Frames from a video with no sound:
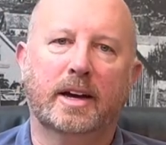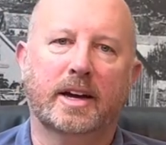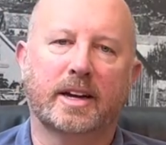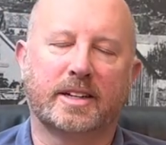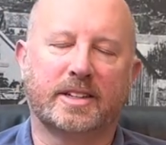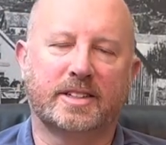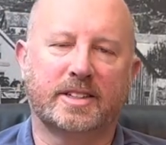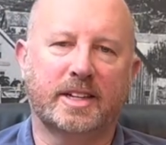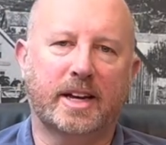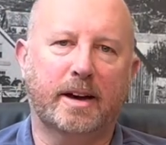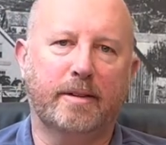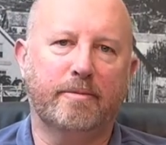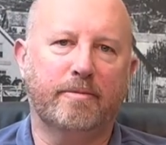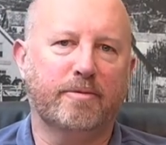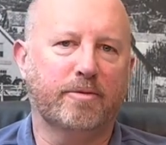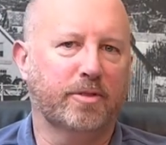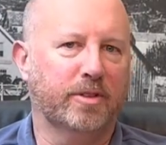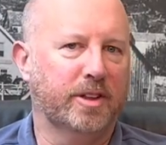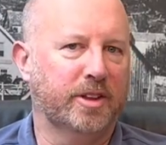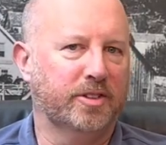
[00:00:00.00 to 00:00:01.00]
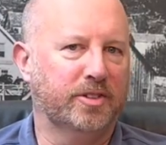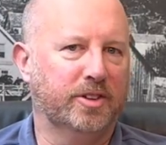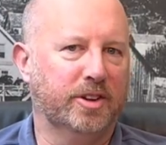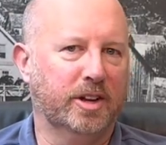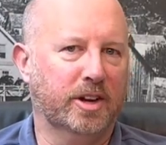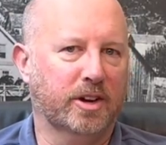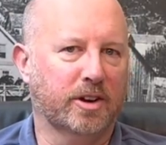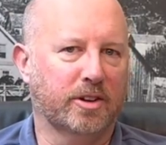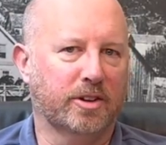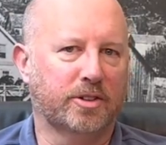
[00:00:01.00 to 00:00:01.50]
Except for this
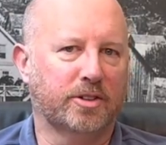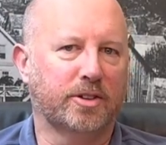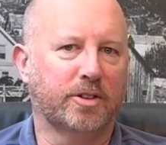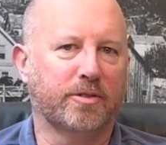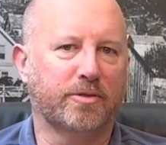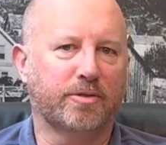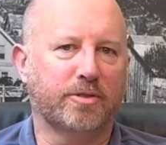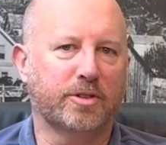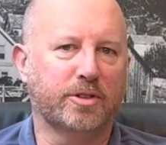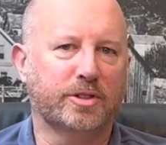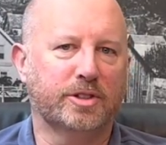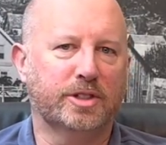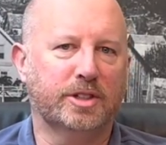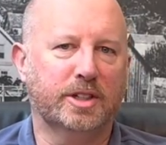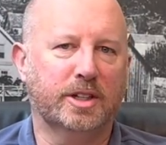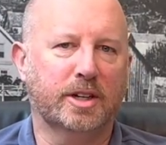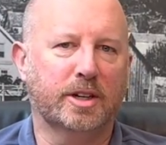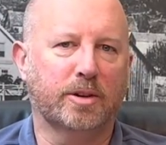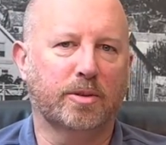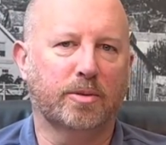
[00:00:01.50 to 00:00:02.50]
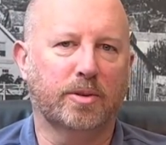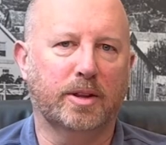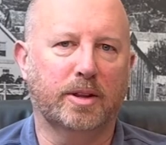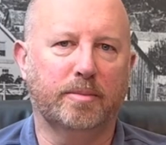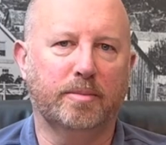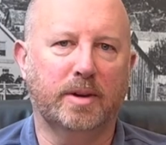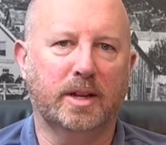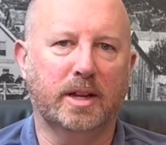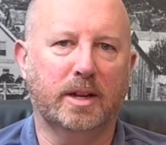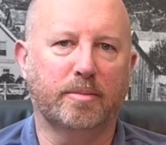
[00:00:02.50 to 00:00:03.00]
year. This is the first year where the
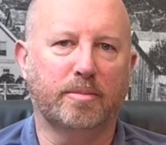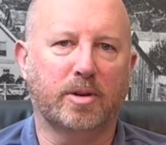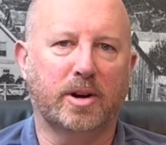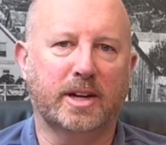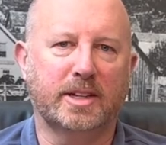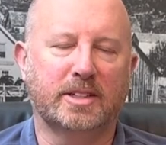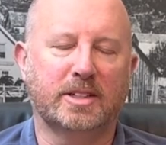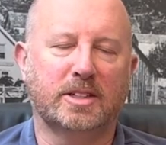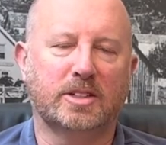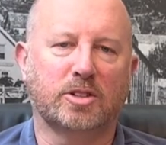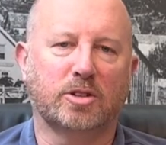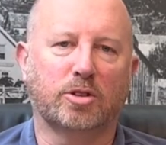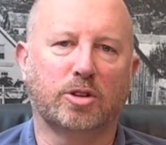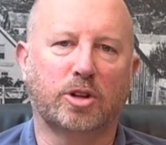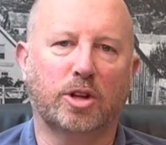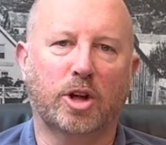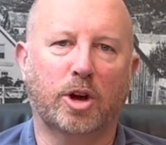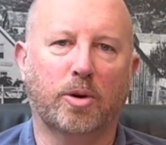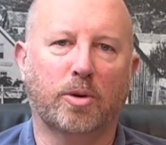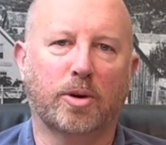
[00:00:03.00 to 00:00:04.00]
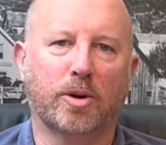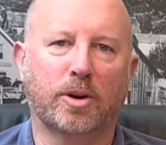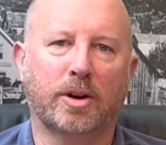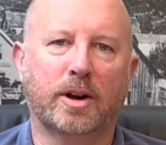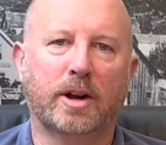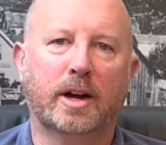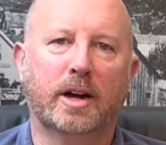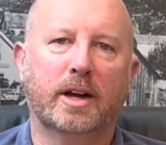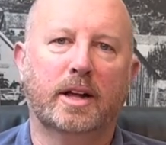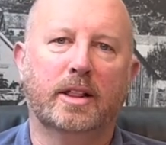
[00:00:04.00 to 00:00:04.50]
median prices are
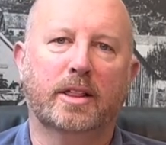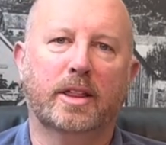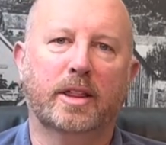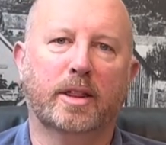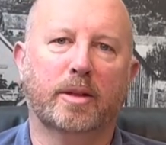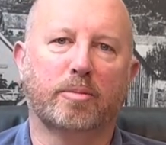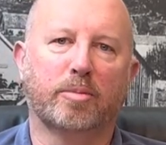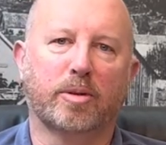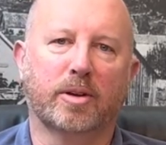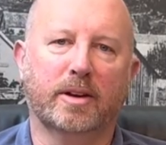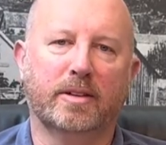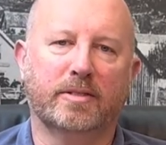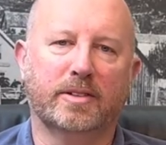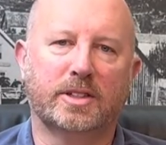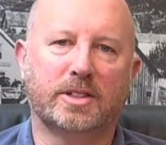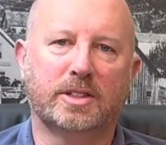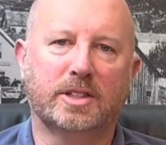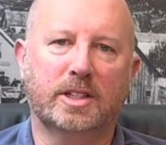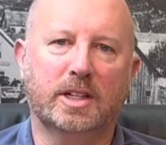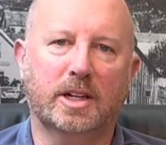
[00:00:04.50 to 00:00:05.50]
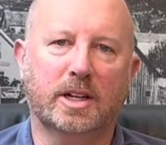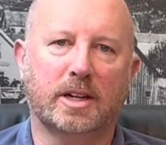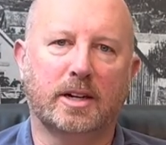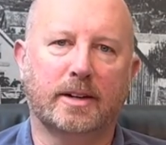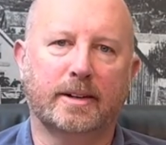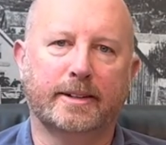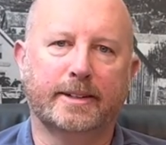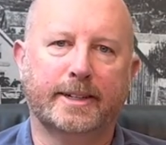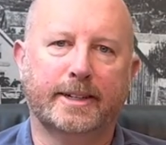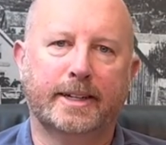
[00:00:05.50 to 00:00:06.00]
lower than the previous
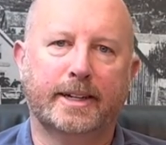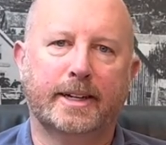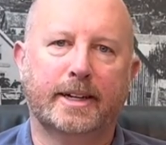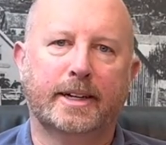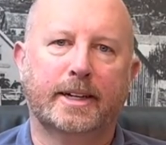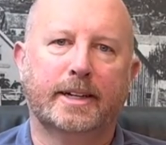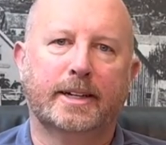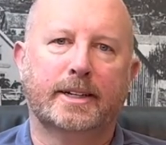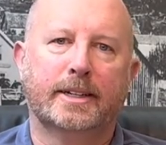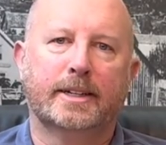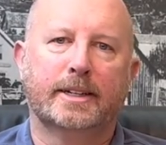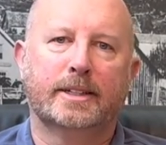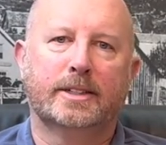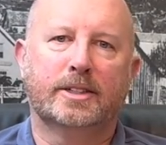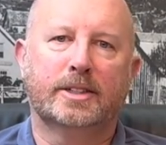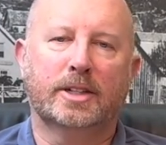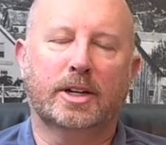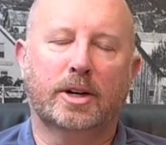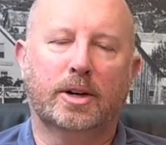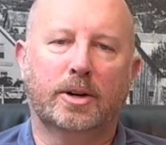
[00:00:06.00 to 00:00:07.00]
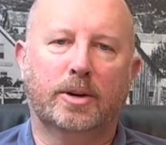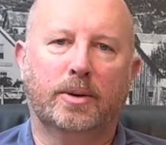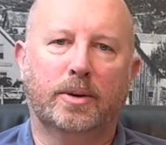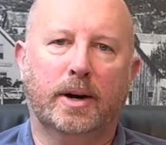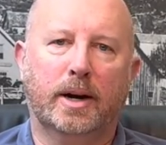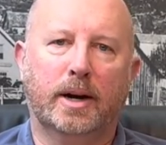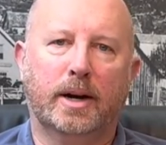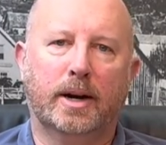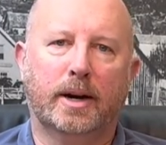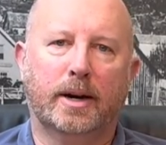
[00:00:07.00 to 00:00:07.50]
year.
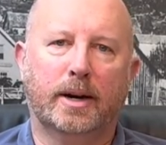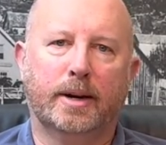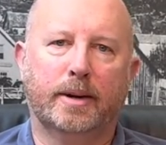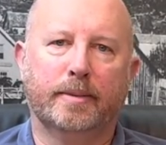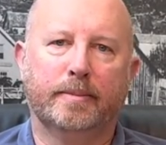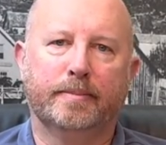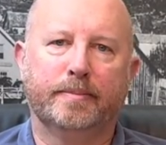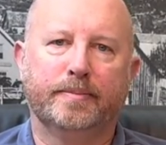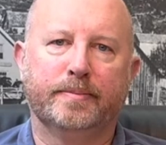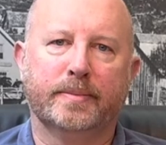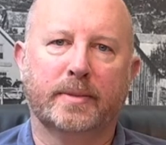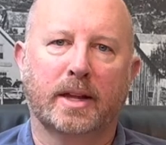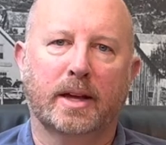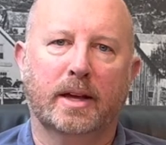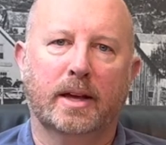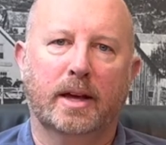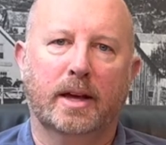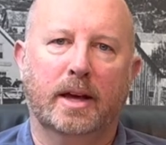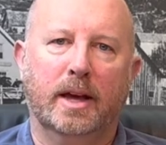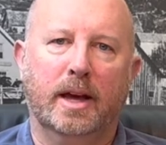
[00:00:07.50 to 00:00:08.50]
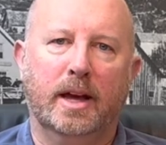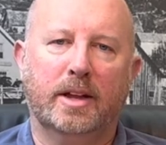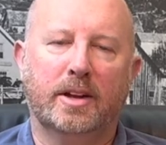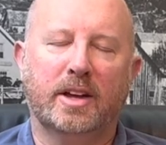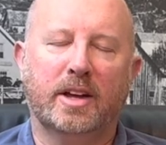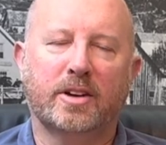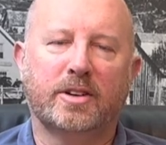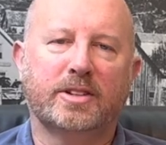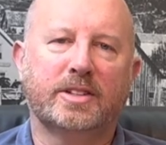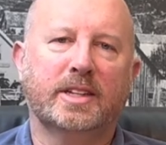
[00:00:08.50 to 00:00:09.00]
So, and
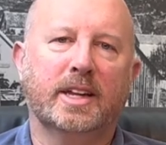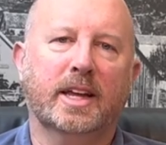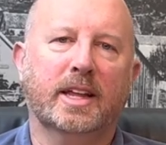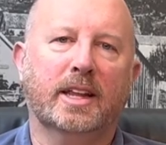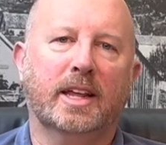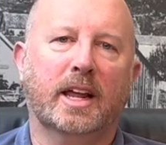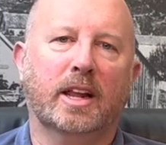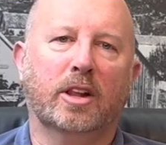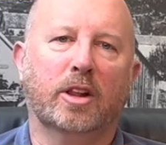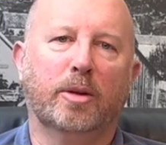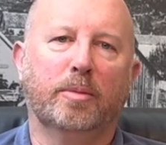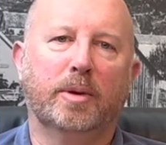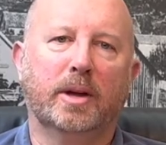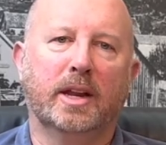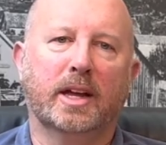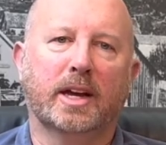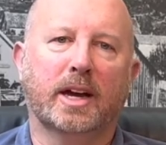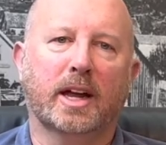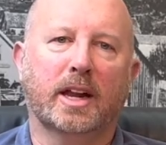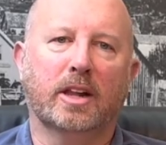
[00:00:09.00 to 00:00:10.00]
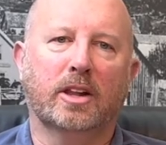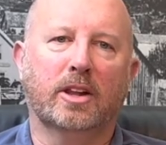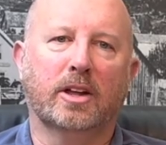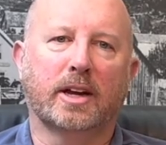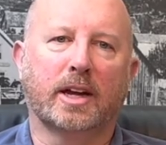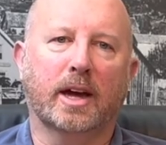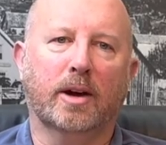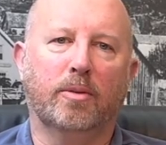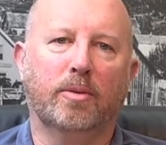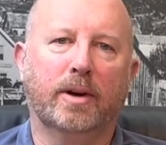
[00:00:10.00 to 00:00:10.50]
to understand that a little bit, you got to
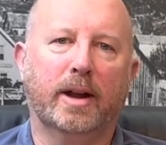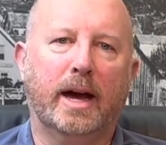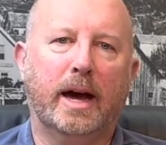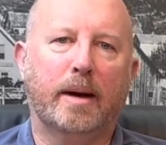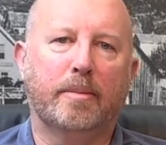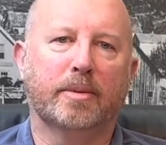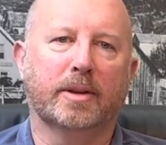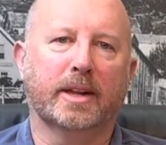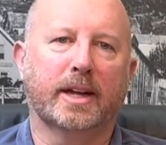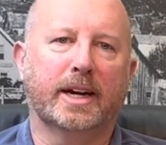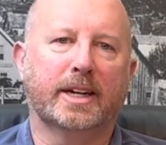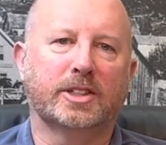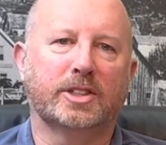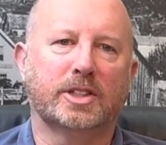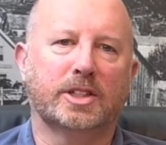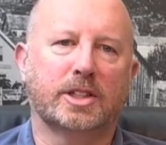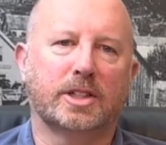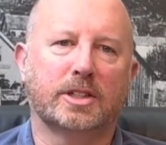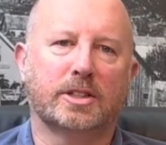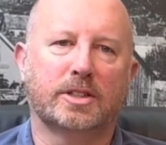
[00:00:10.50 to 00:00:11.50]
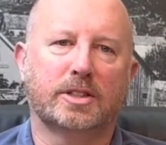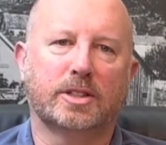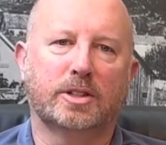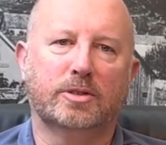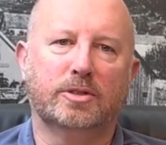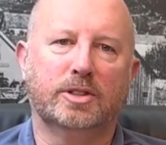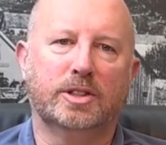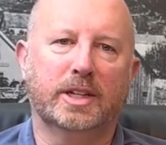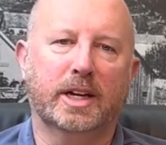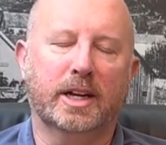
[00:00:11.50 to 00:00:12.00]
look at what happened last year. So
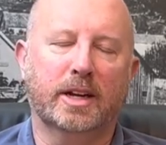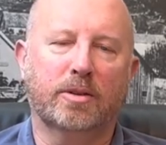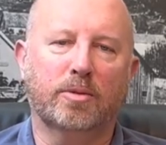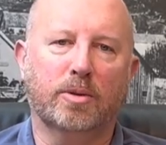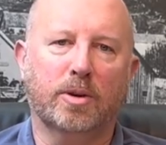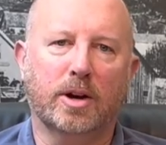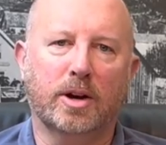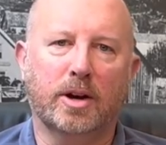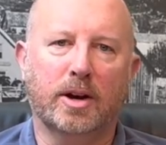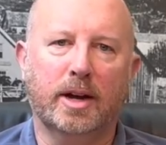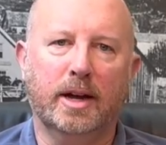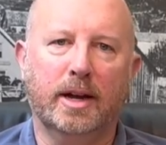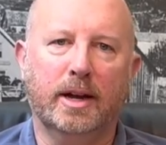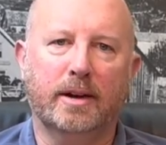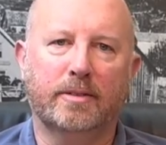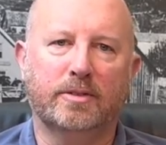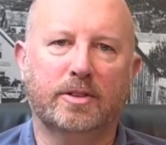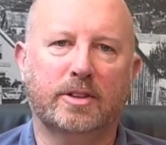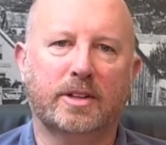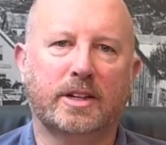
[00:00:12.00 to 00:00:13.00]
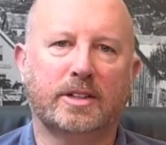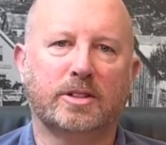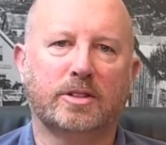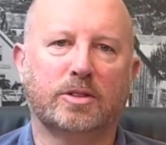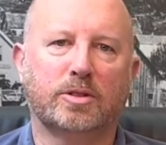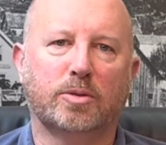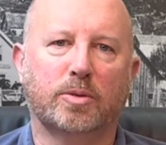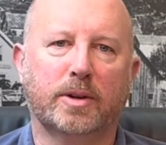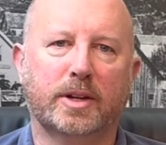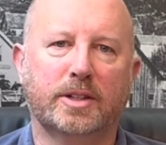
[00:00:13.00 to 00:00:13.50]
January of
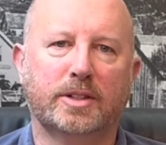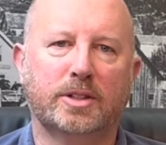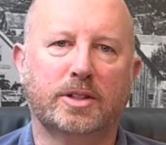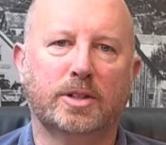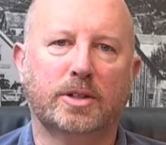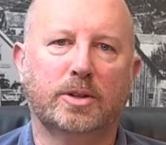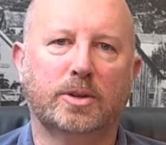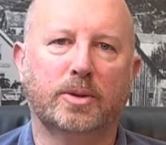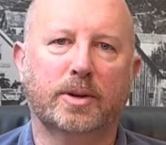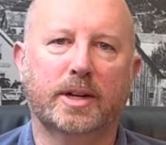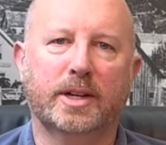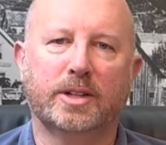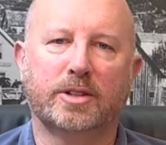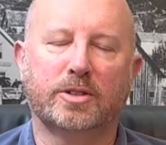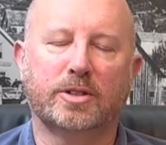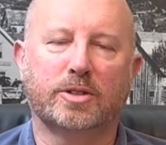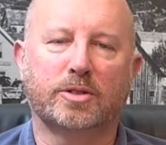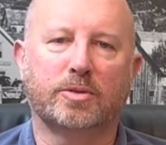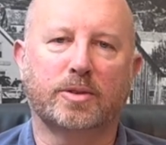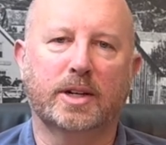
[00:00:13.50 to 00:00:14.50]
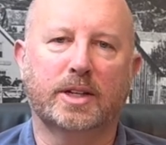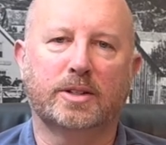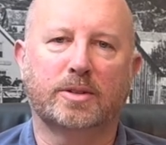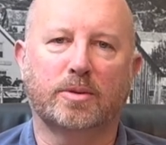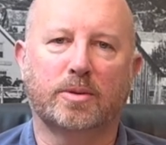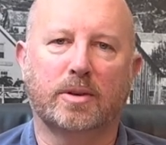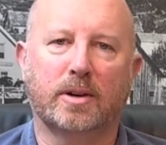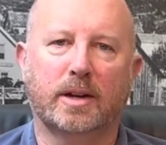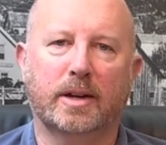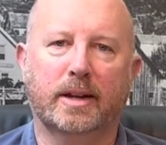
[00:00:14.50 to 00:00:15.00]
2022, interest rates
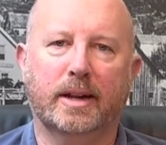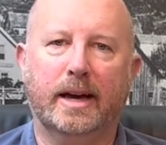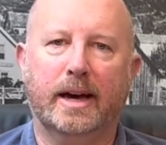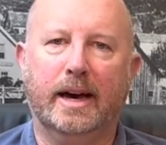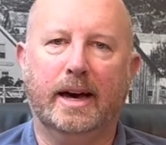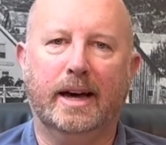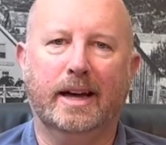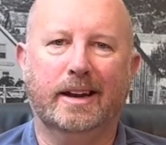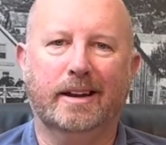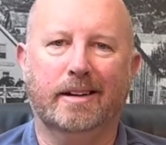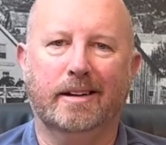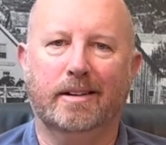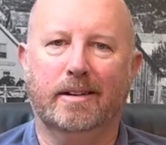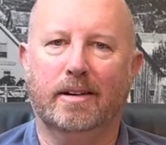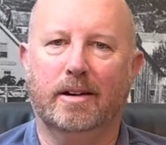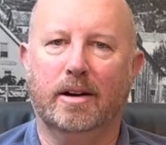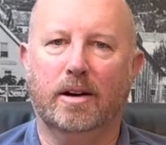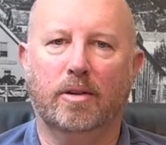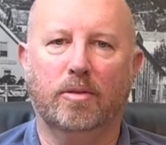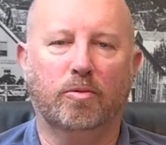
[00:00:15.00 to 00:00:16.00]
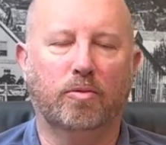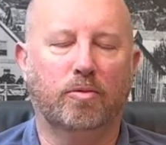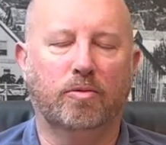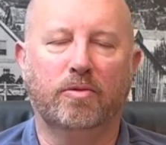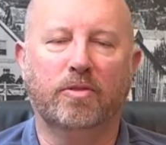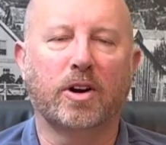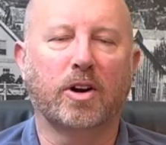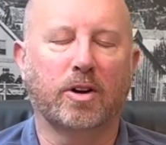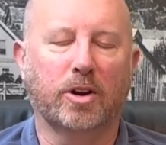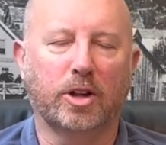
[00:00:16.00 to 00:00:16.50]
were at a
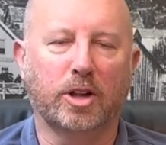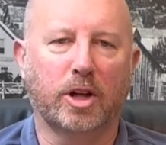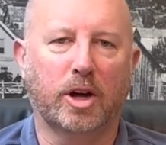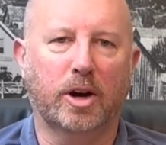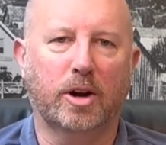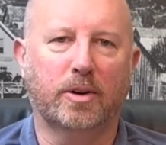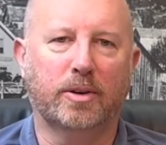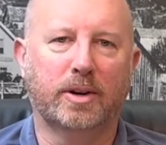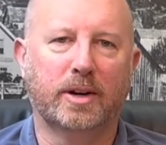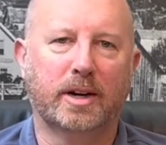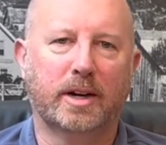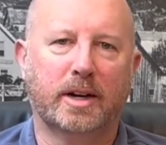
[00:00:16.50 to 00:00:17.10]
very low.